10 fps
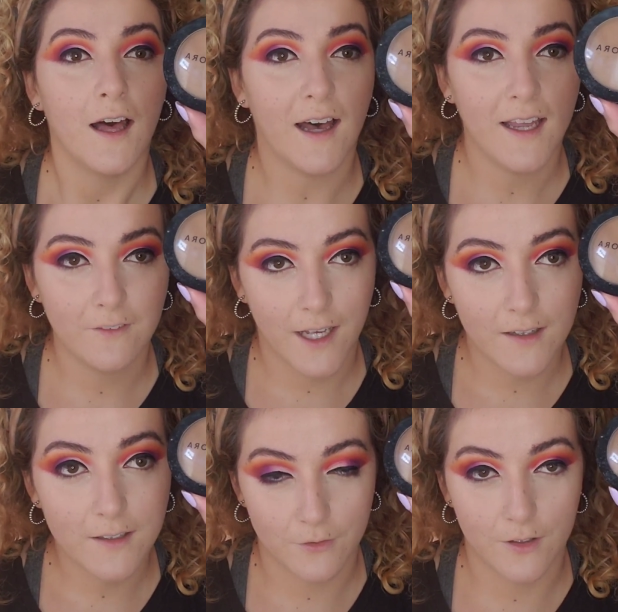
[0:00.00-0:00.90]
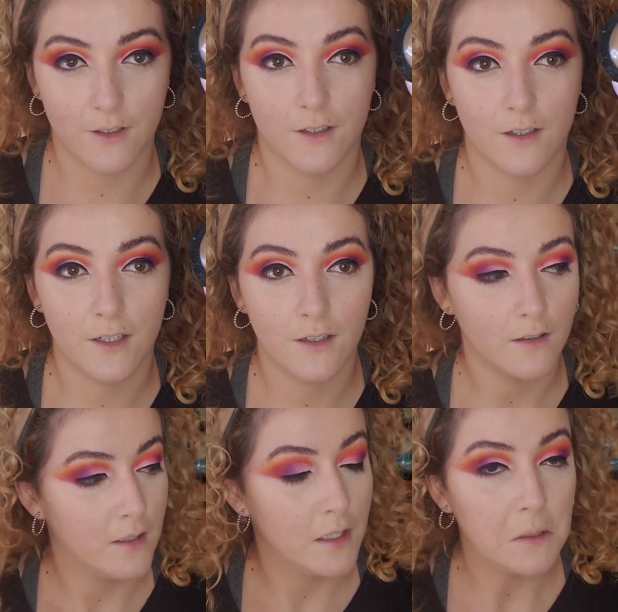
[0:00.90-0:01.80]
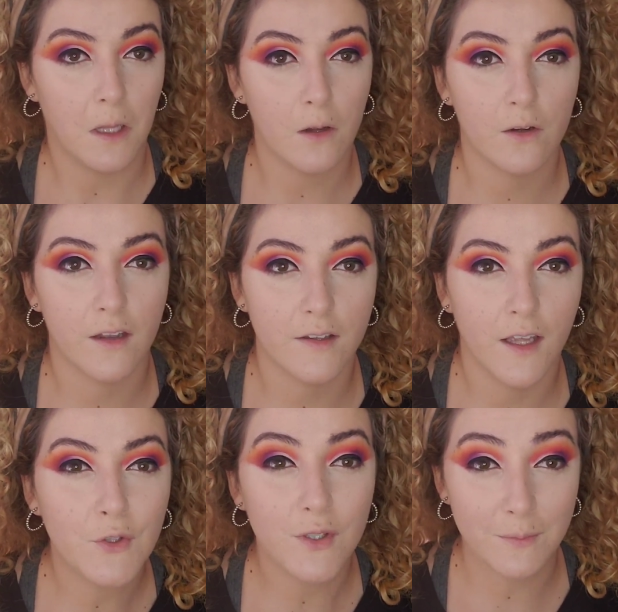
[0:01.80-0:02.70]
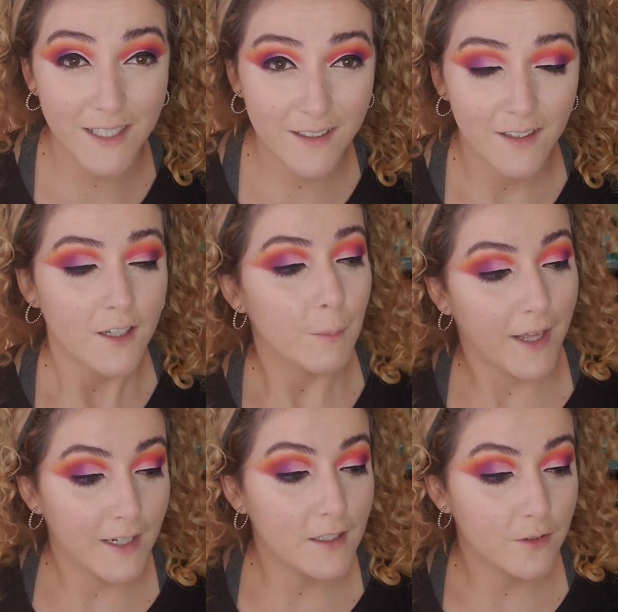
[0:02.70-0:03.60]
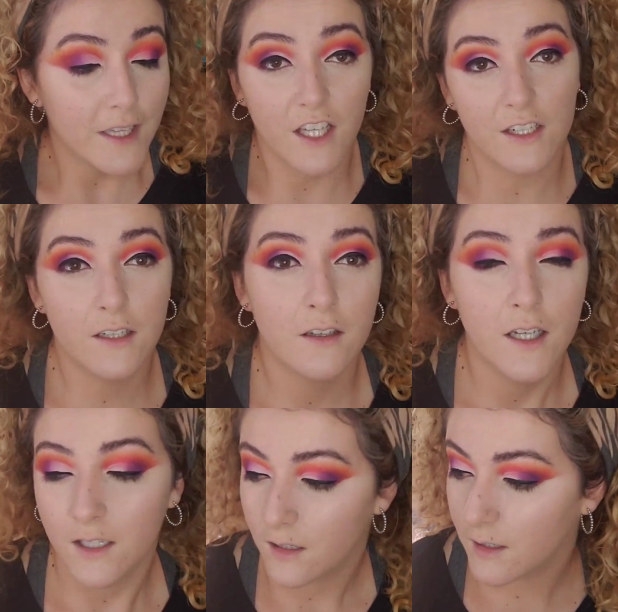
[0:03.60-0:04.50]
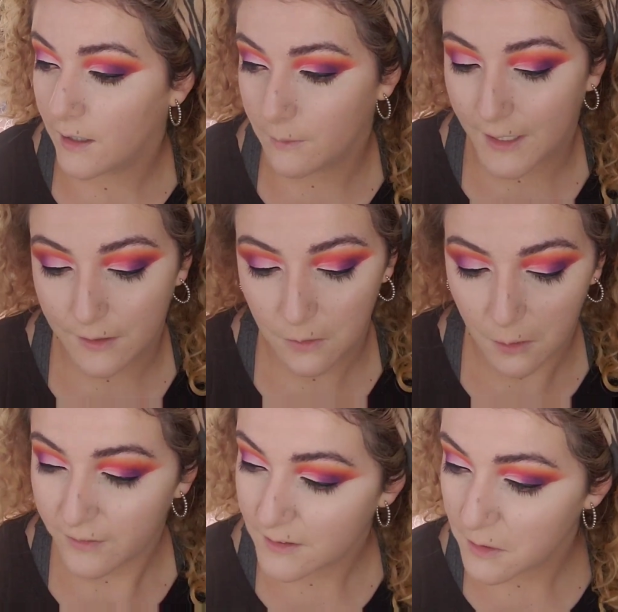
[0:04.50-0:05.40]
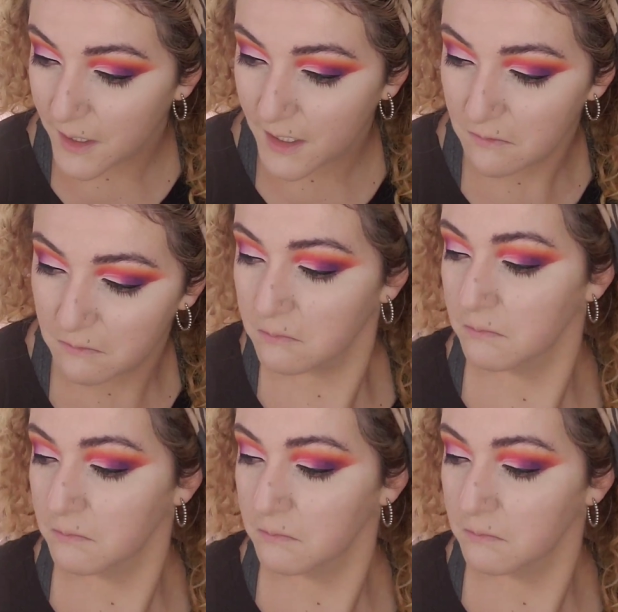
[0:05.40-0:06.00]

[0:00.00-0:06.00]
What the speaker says: I have had this for longer than I'd like to admit, but it's really good. I don't know if they still make it.